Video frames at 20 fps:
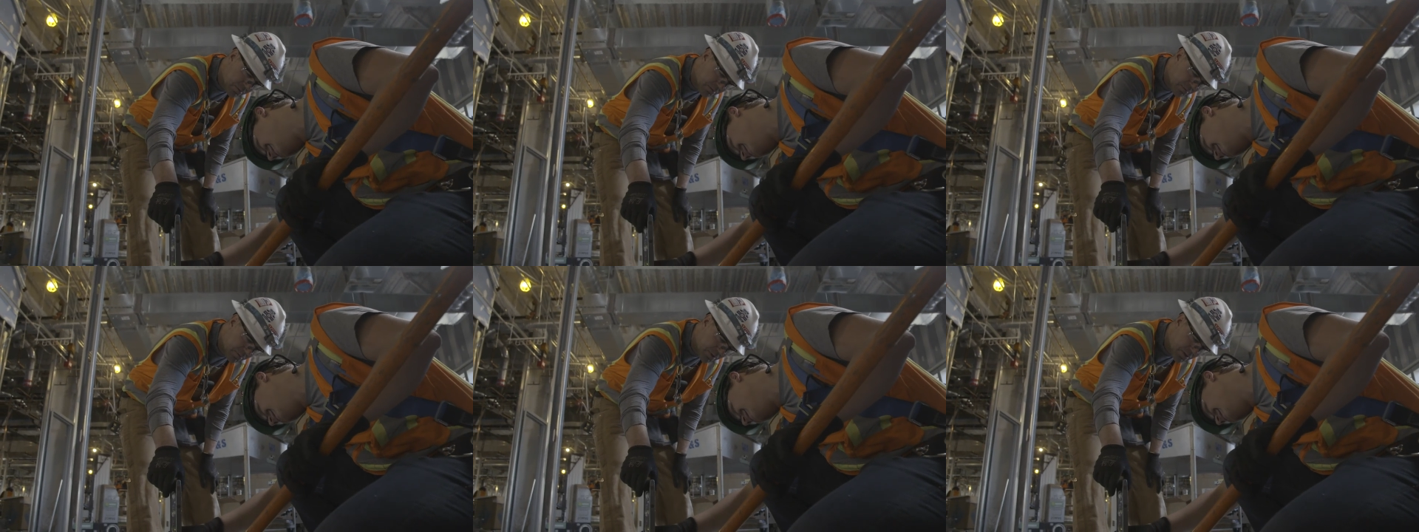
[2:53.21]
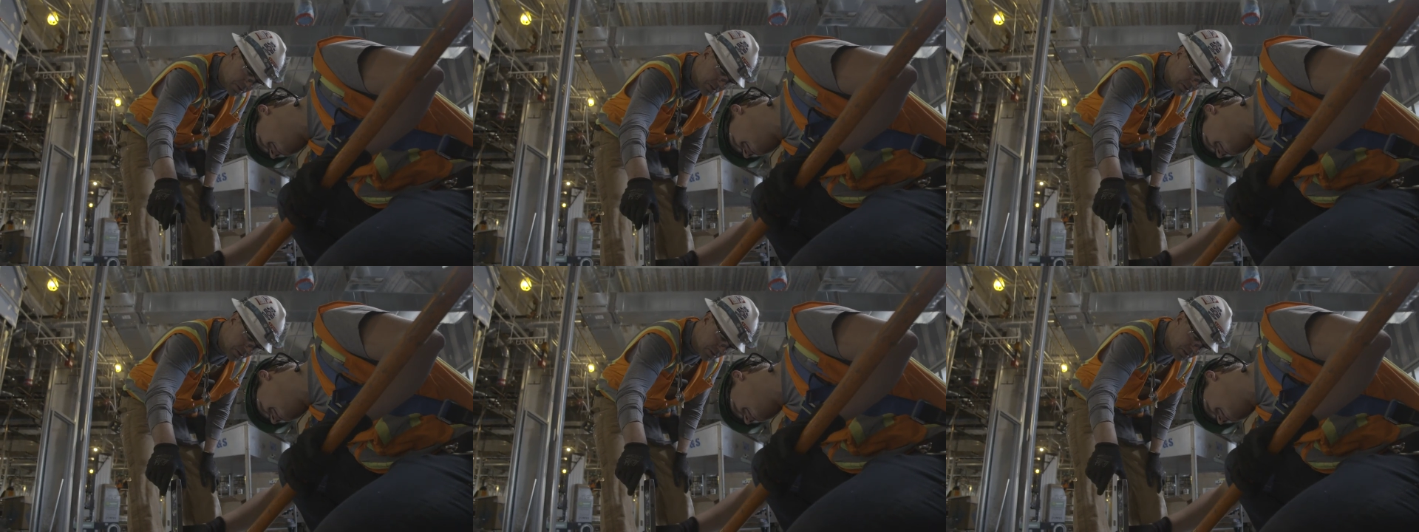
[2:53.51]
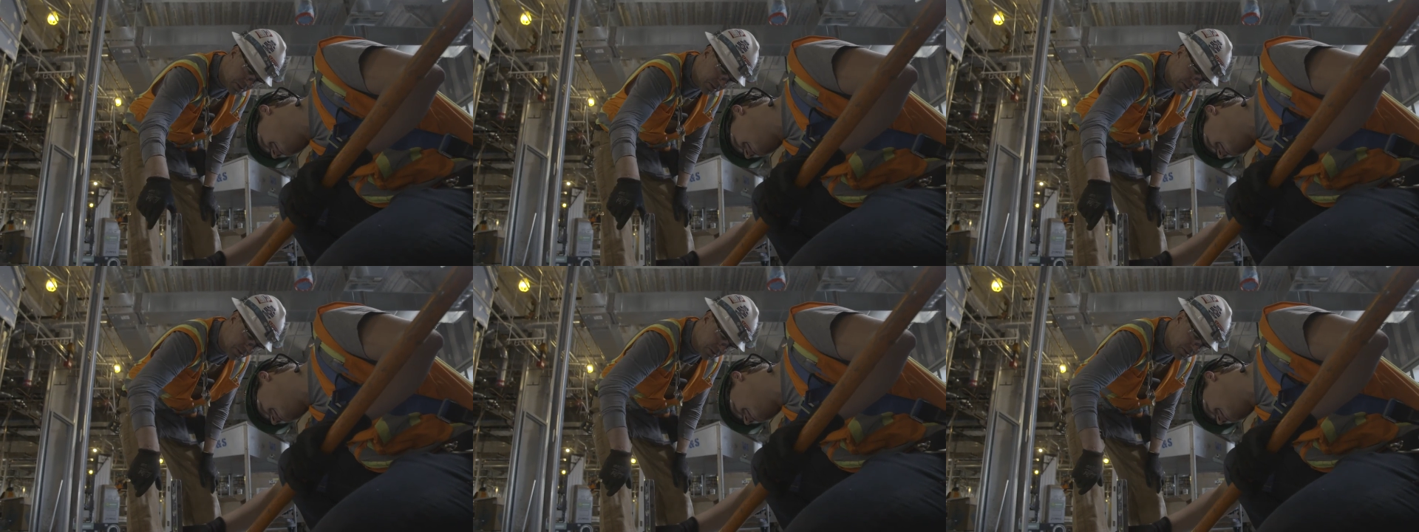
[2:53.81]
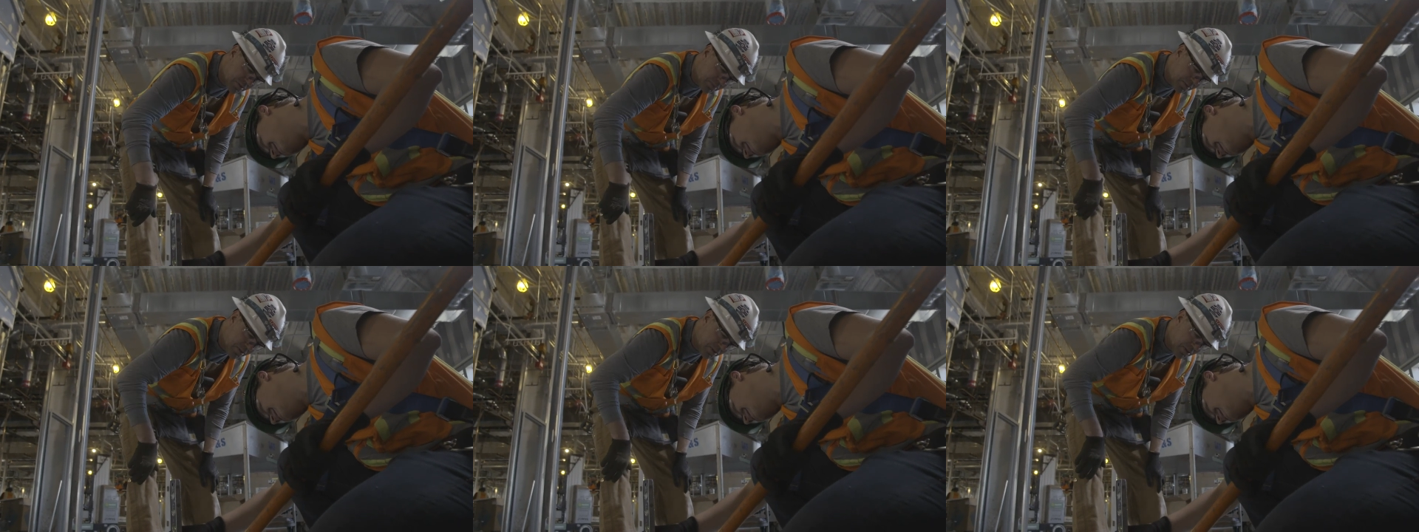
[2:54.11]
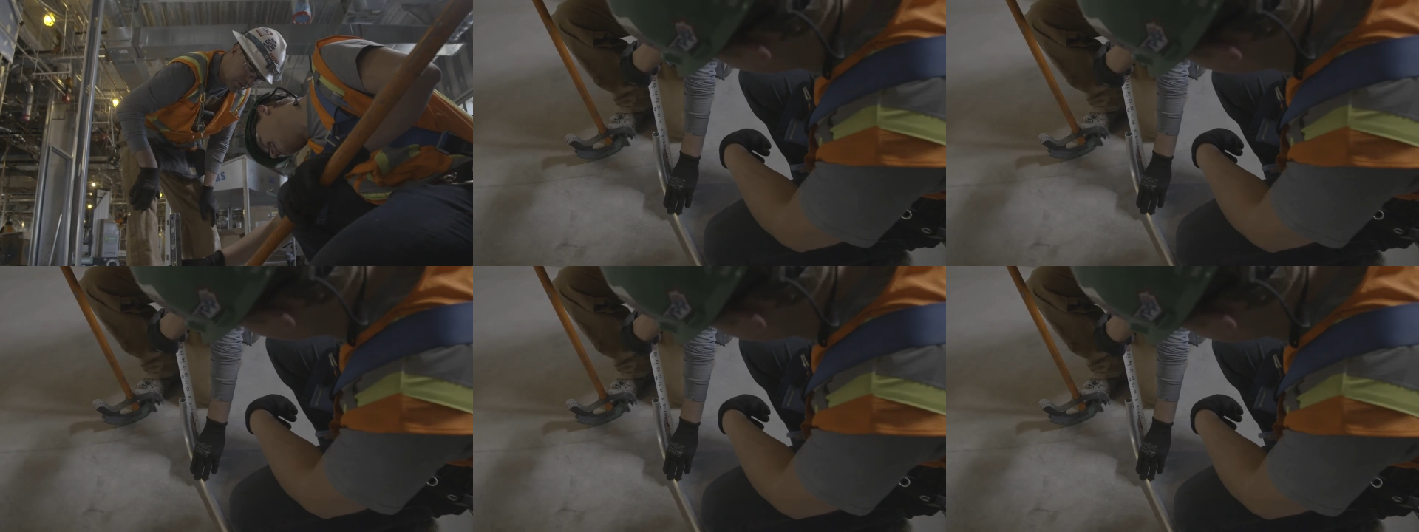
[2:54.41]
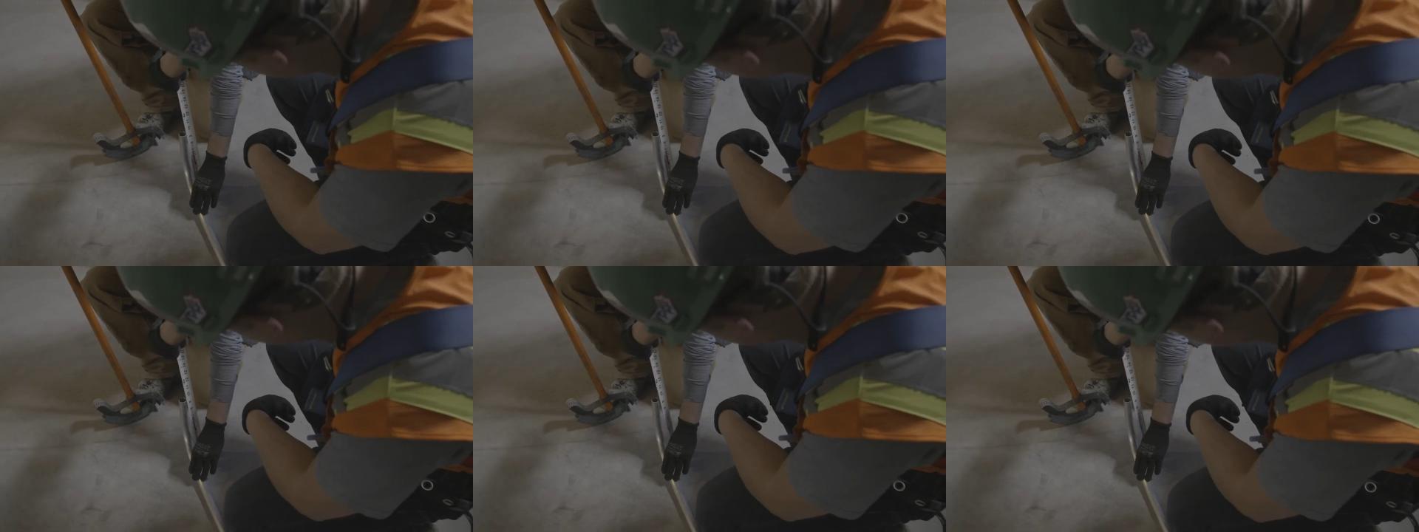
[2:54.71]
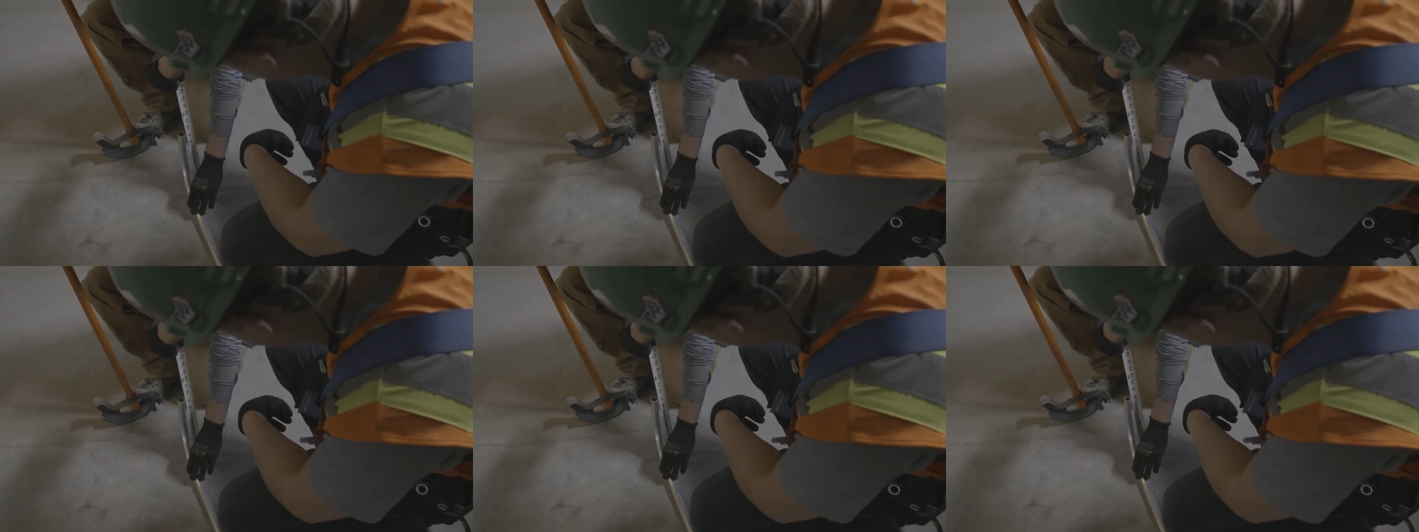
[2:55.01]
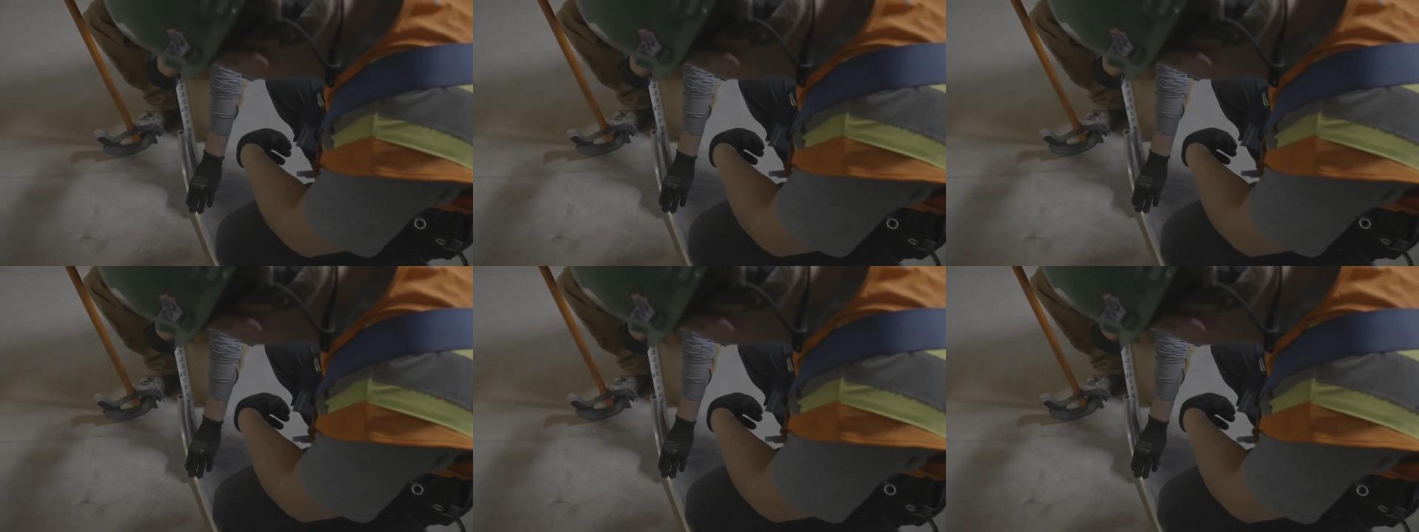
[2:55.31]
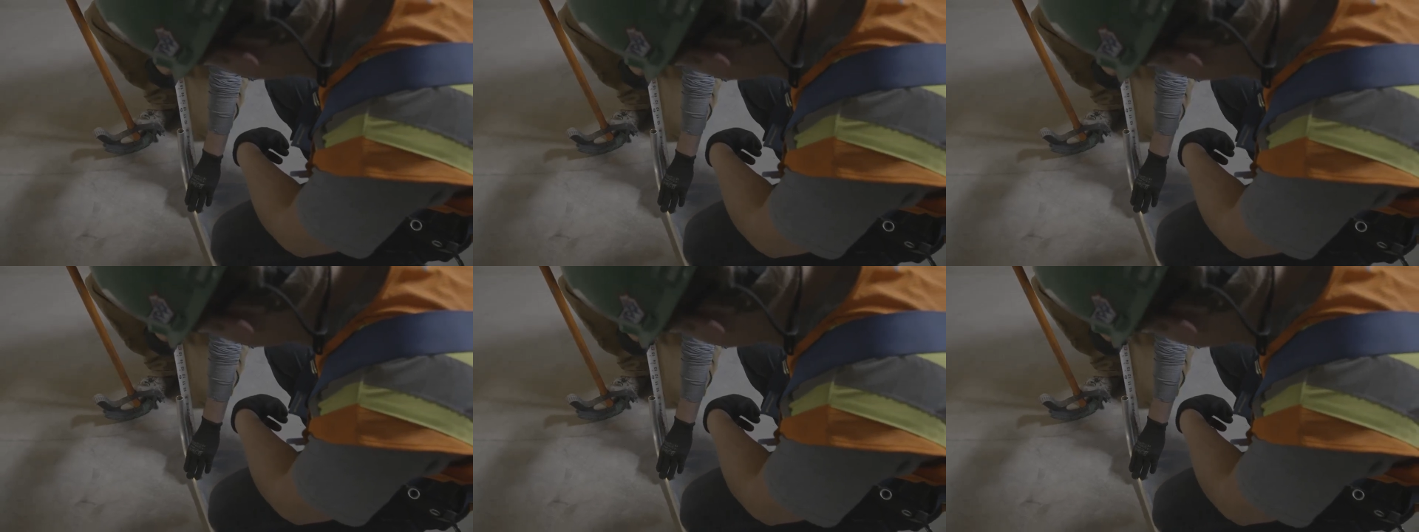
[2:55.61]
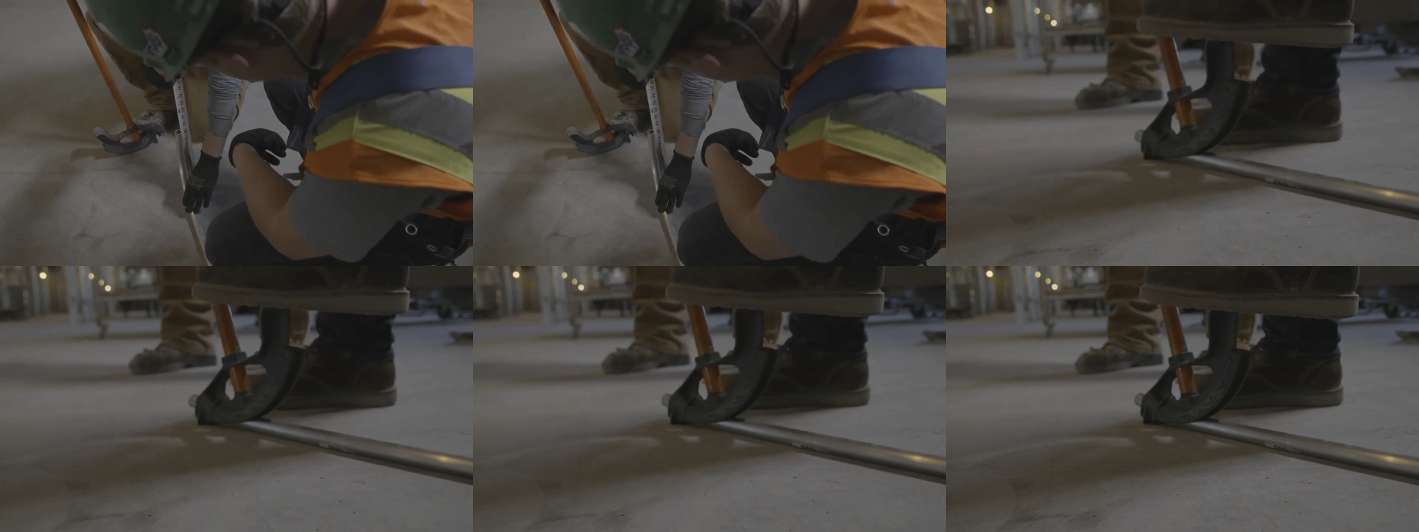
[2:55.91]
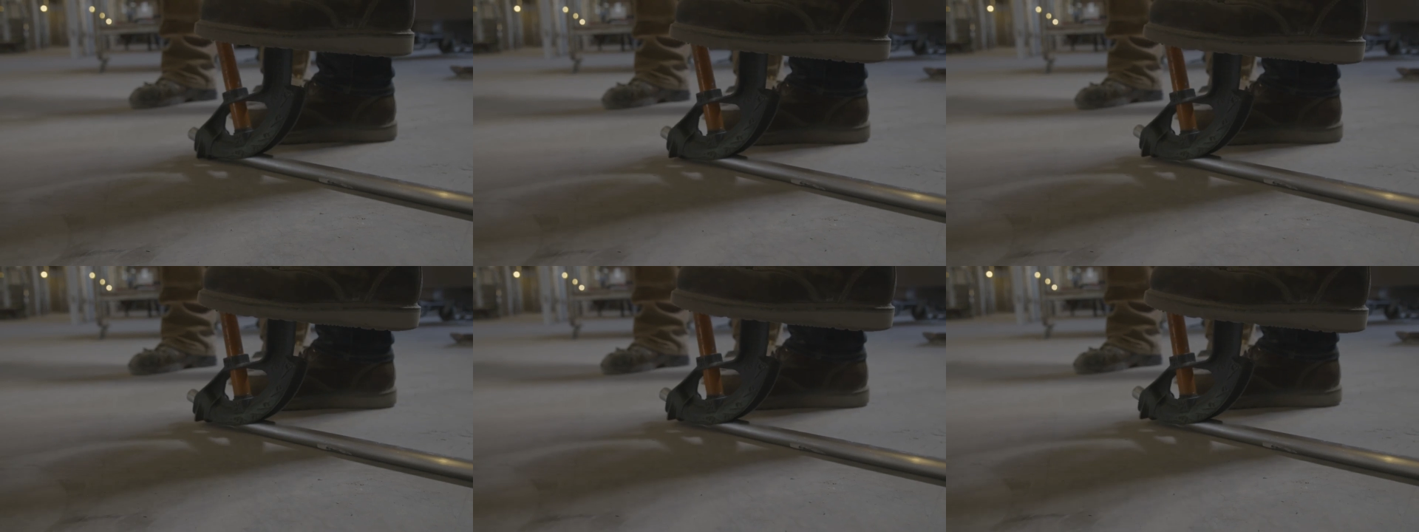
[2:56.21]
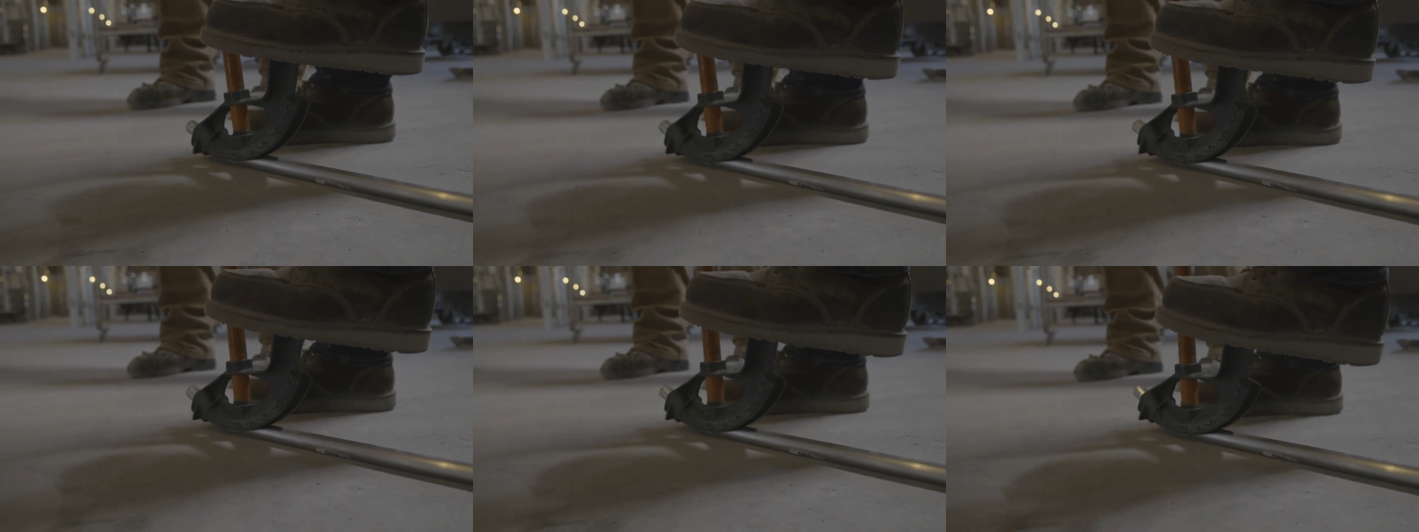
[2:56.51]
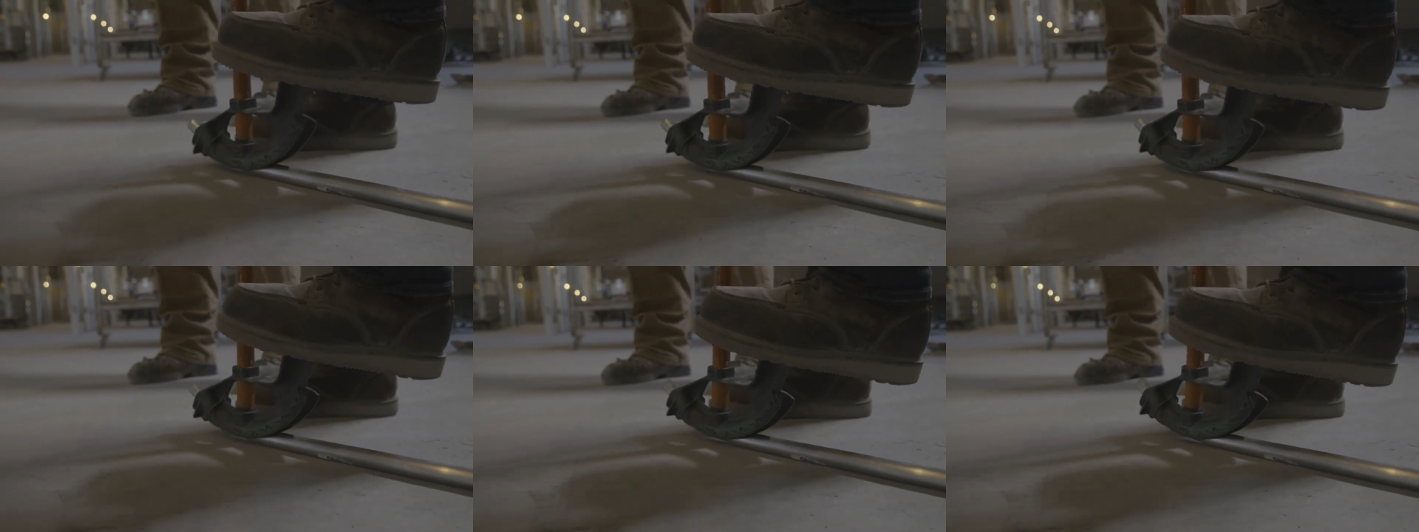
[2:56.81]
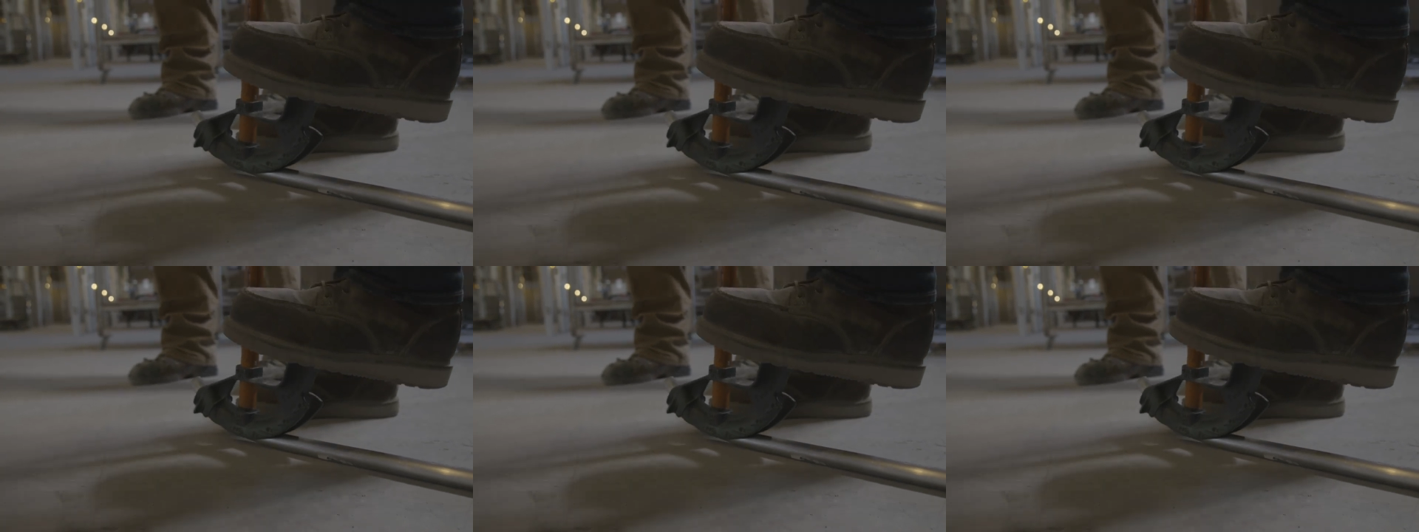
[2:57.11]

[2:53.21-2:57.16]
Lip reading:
No face is visible, so there are no lips to read.